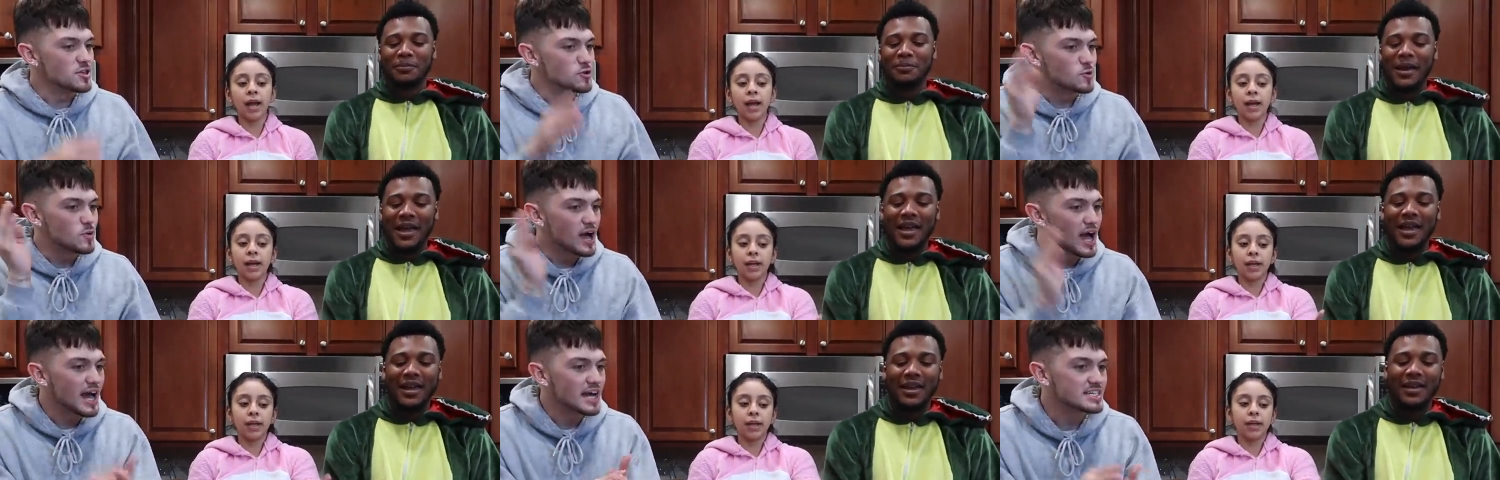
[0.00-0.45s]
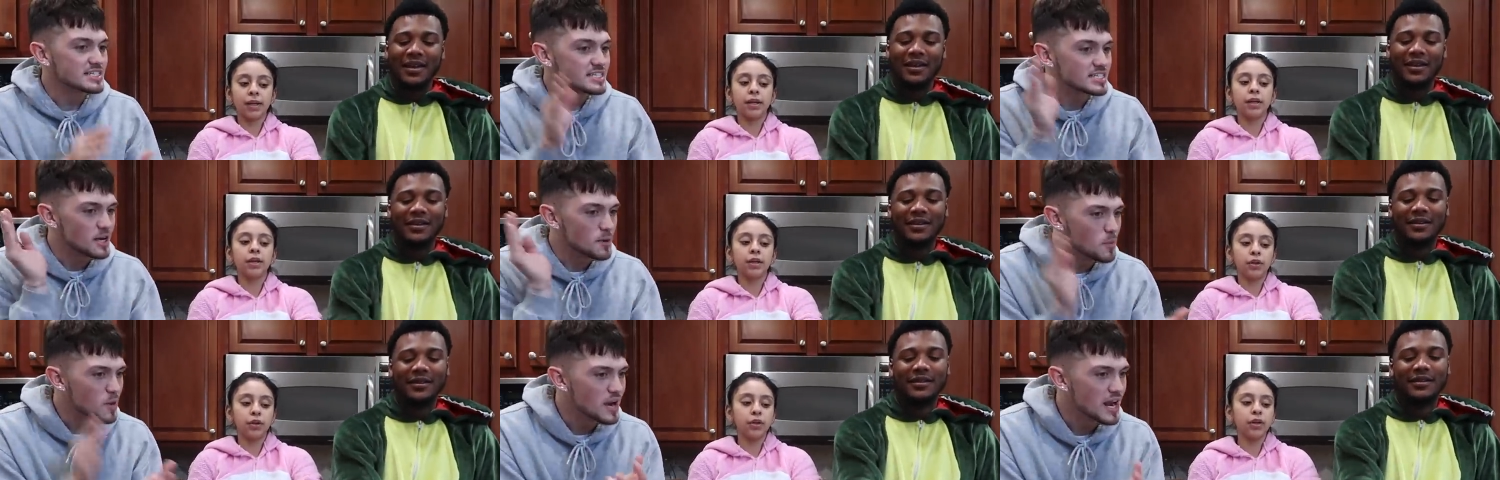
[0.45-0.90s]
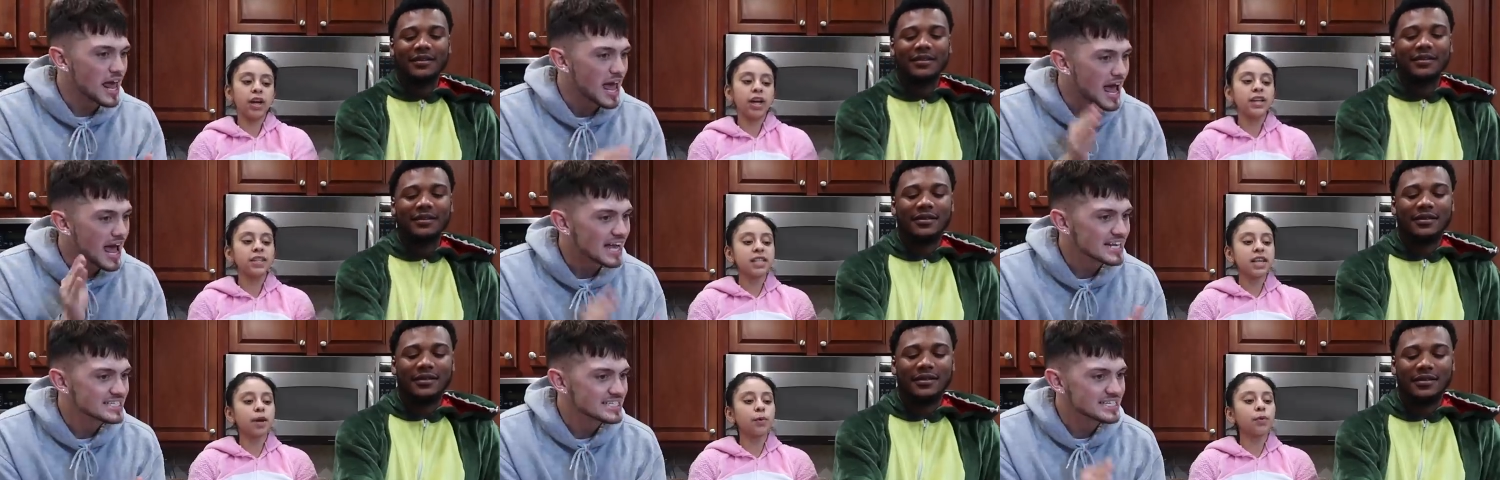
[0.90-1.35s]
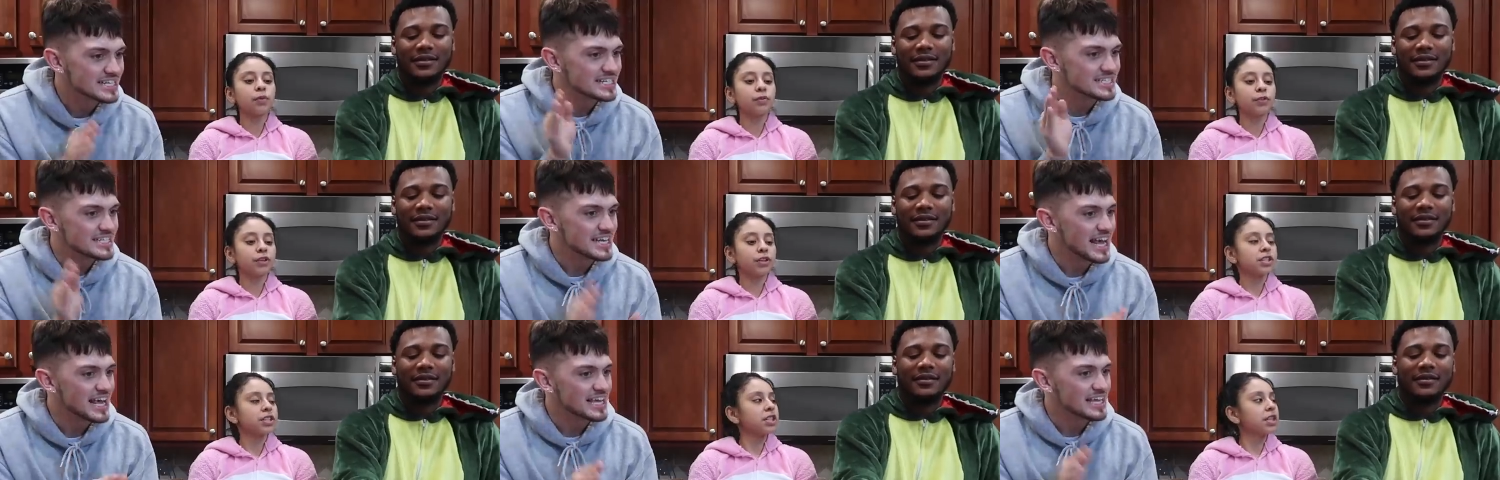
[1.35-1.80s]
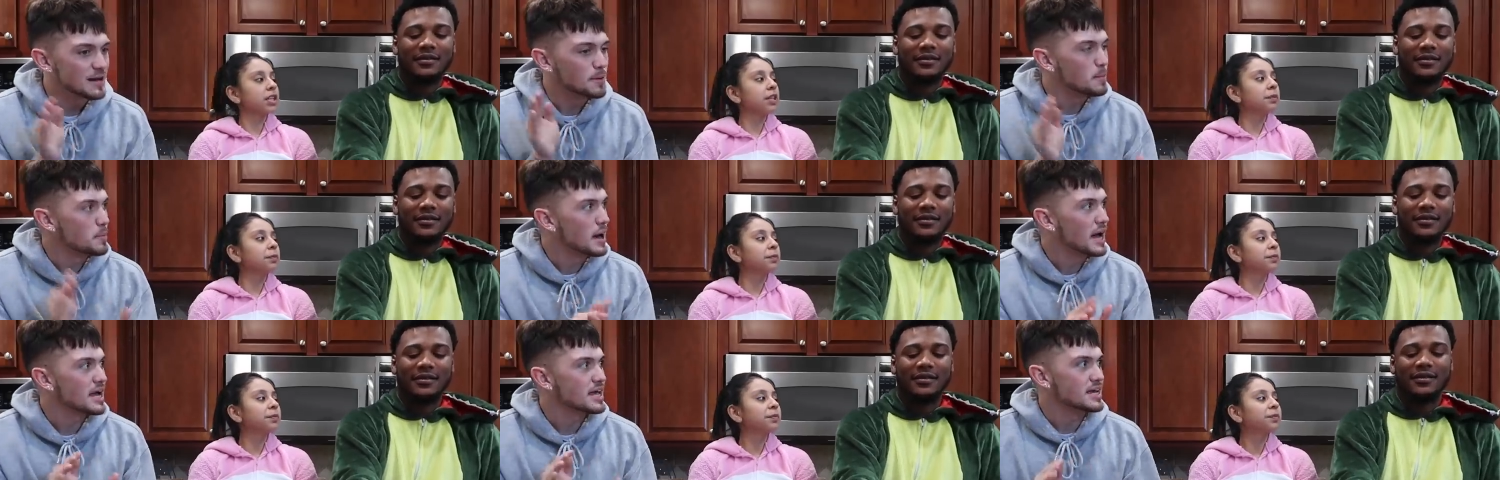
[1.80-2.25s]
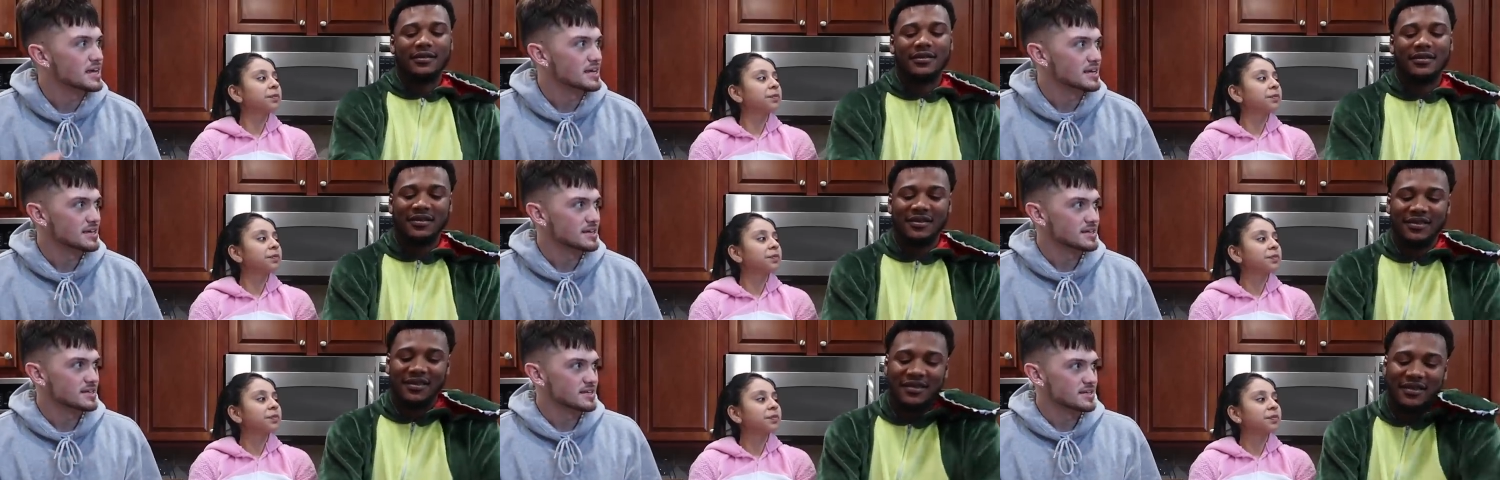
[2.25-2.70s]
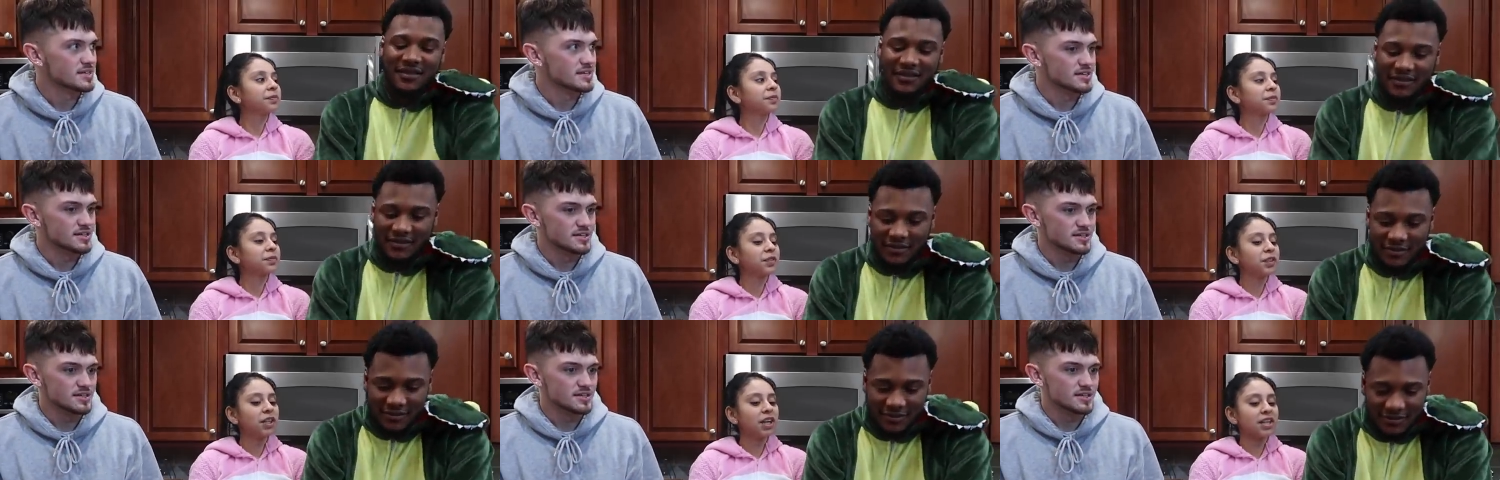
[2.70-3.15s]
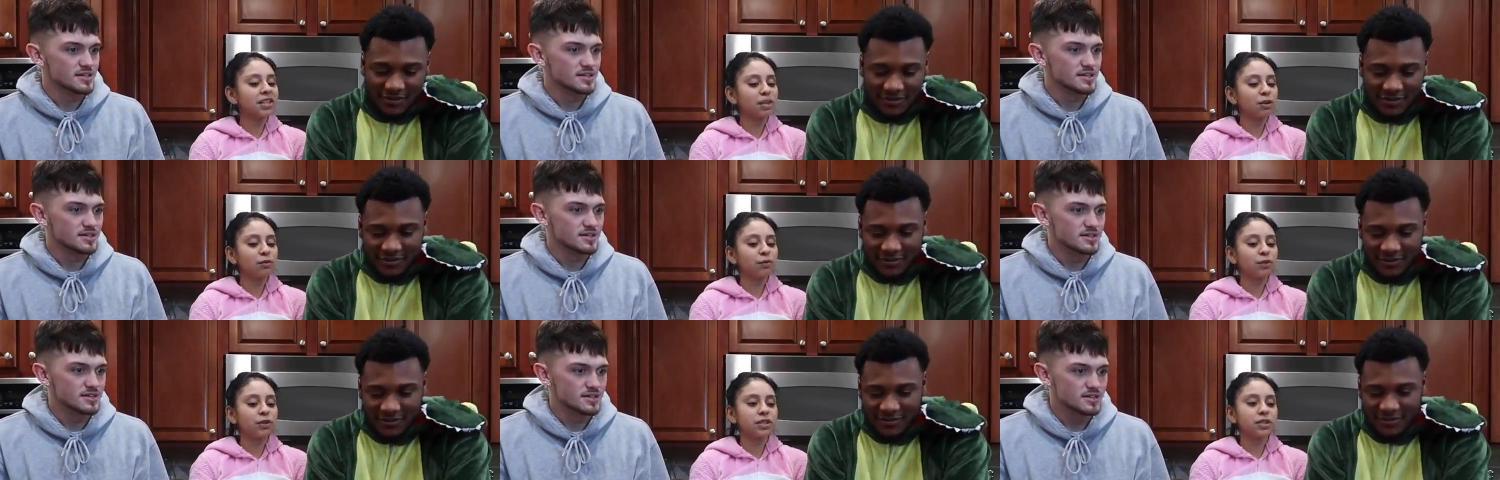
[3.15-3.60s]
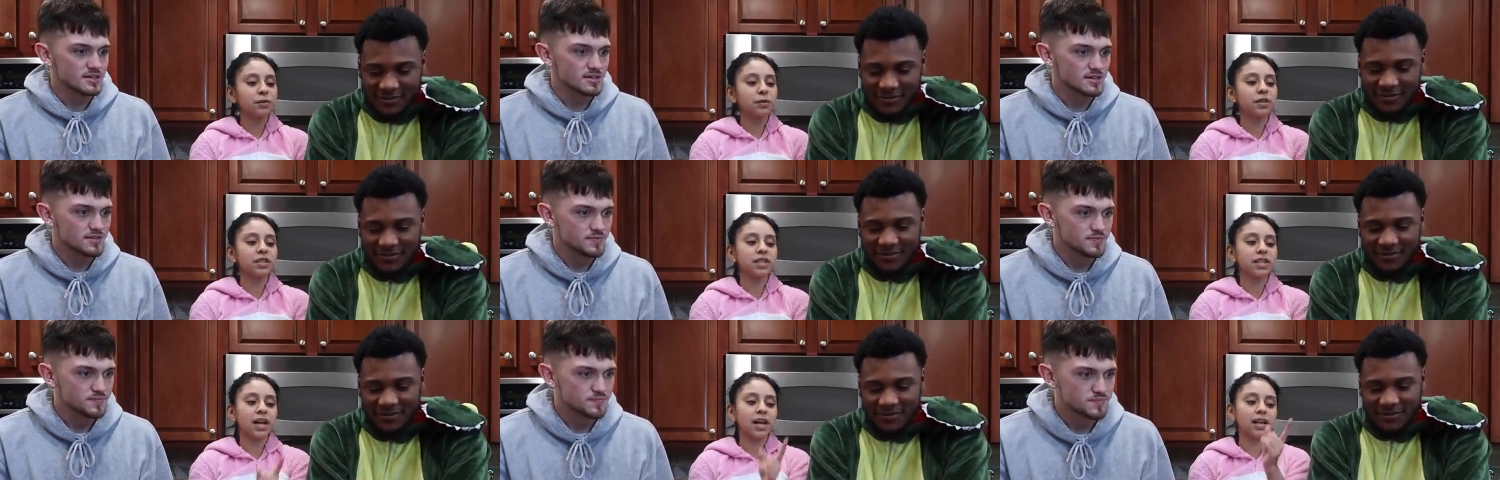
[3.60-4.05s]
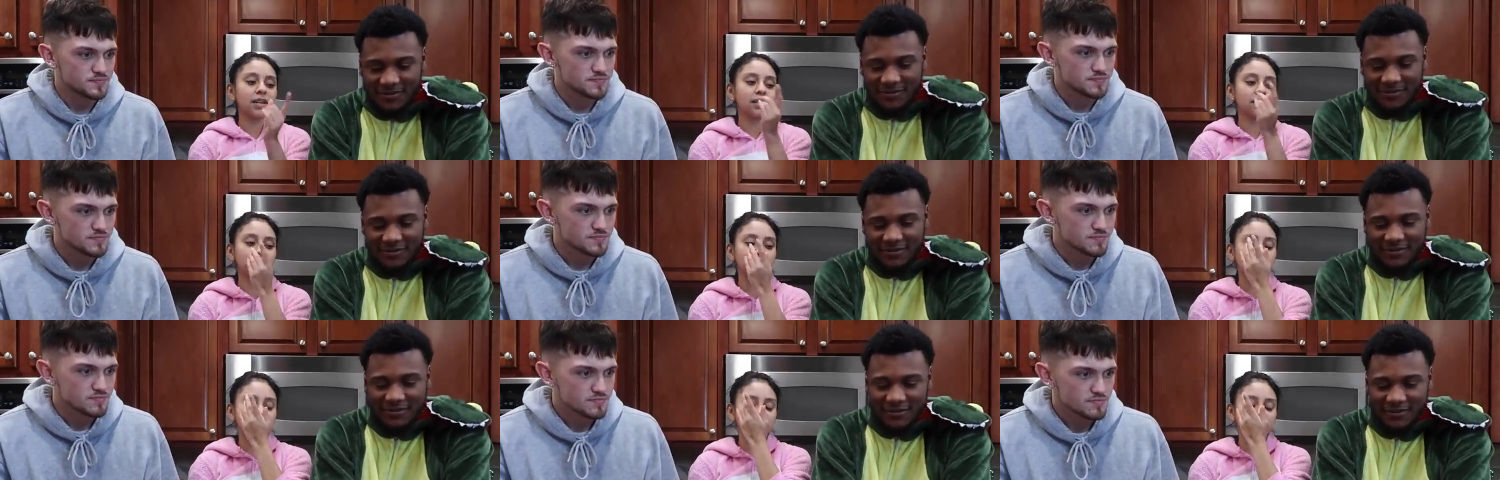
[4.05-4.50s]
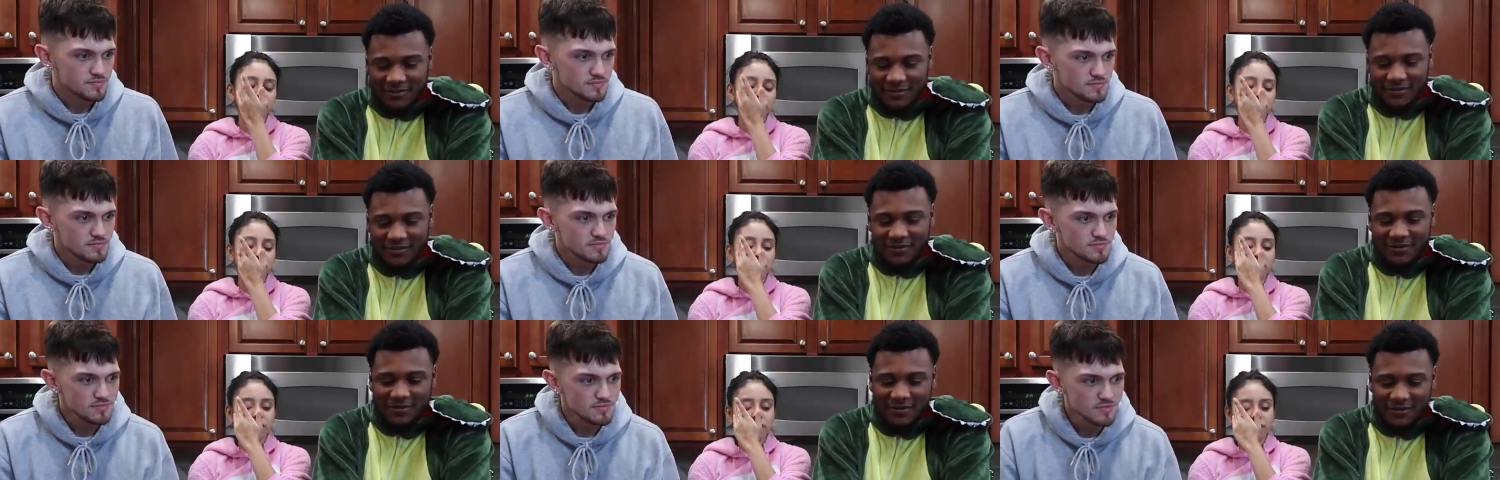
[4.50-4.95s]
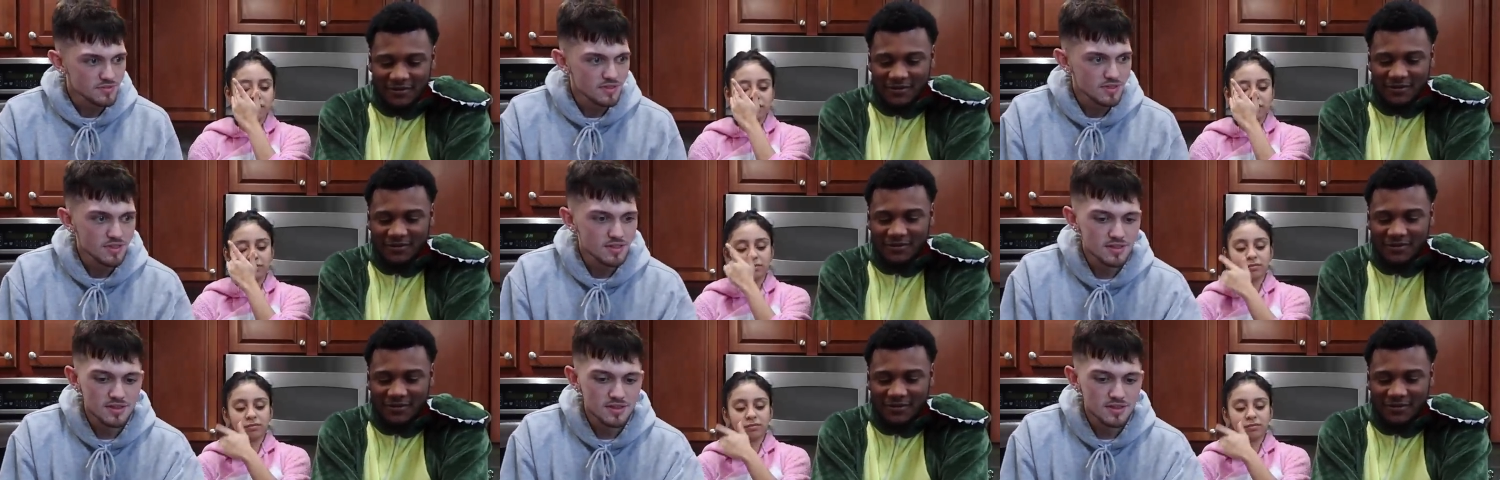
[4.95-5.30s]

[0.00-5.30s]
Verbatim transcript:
Speaker 1: And you got someone has to take a bite.
Speaker 2: You gotta take one for the team because I bit the serrano.